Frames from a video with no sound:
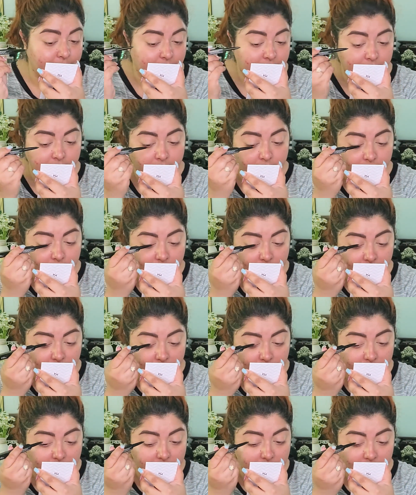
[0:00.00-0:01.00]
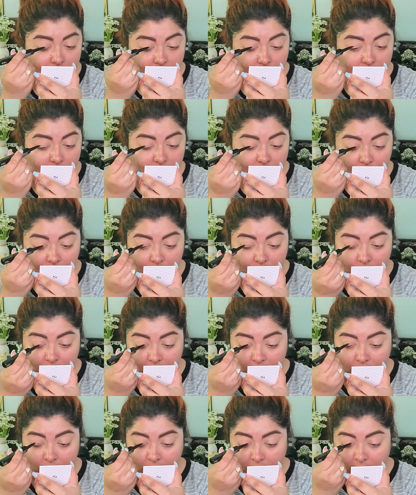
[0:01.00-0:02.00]

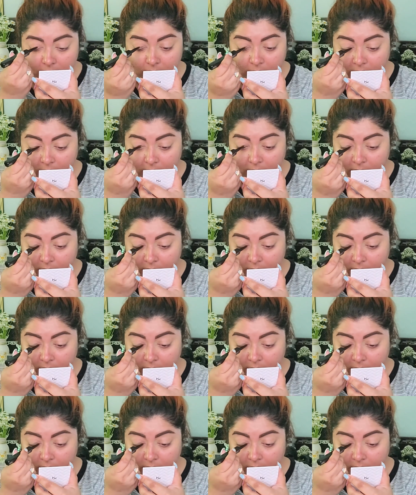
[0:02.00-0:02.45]
[no speech]